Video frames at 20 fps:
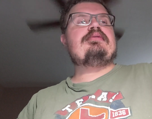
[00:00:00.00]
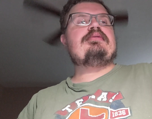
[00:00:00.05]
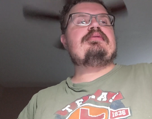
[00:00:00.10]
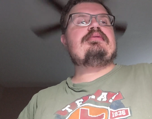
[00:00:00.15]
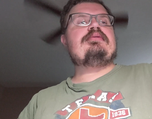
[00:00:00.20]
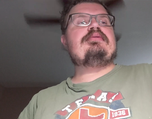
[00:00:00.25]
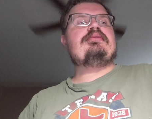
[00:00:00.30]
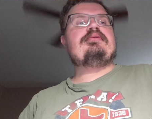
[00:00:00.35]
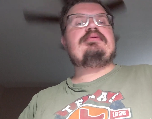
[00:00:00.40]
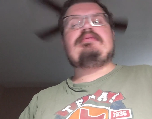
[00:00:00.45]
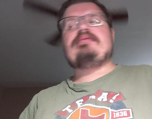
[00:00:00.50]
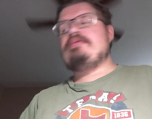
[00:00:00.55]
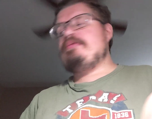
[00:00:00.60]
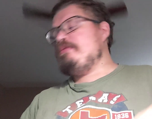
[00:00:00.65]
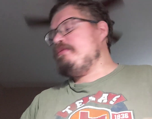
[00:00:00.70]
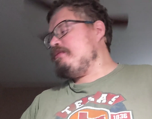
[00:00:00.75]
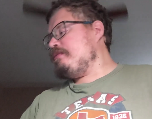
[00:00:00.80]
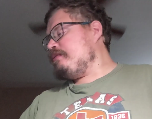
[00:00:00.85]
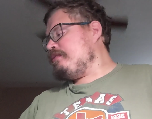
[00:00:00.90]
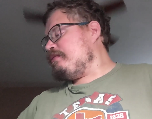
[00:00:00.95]

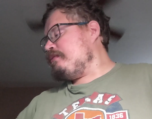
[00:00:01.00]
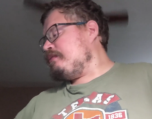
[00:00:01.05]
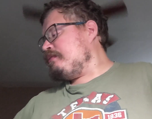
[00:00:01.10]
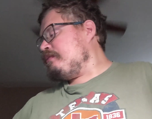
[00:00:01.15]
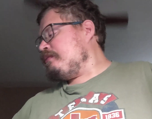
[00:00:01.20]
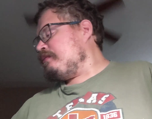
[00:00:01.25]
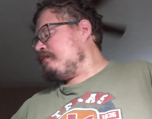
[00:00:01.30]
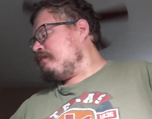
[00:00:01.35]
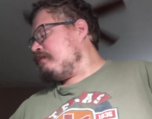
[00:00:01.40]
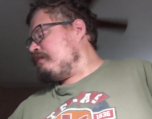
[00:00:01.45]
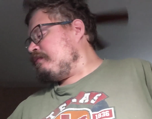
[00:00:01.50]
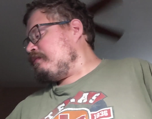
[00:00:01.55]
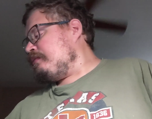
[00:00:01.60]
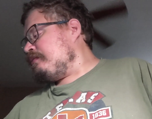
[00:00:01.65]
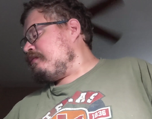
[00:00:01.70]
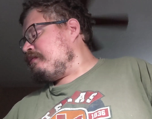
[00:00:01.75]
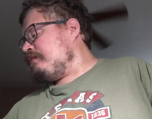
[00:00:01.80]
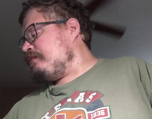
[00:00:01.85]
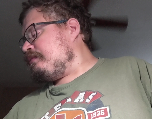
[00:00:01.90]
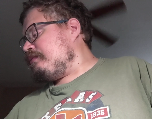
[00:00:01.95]

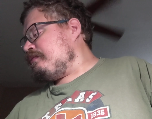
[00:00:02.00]
(silence)